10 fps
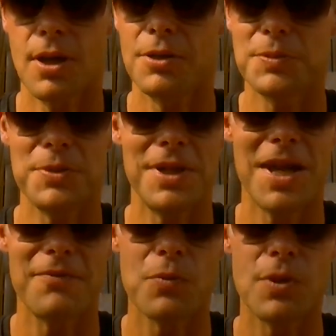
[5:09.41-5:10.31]
Ultimately,
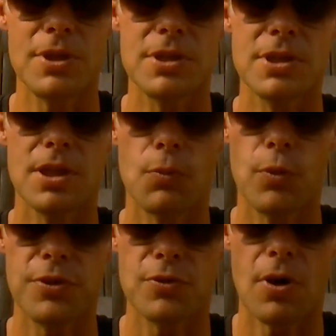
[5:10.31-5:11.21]
everyone's
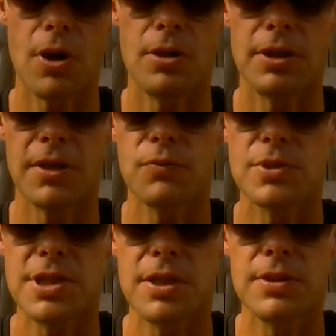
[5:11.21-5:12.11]
withdrawal and
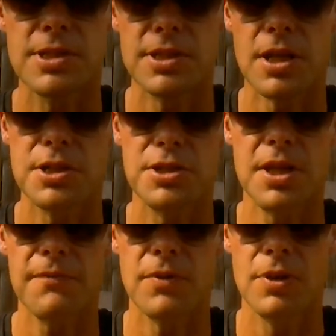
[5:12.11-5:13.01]
everyone's healing is a touch
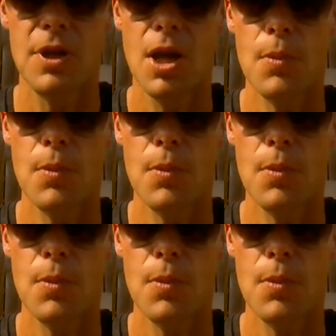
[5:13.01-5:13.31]
different,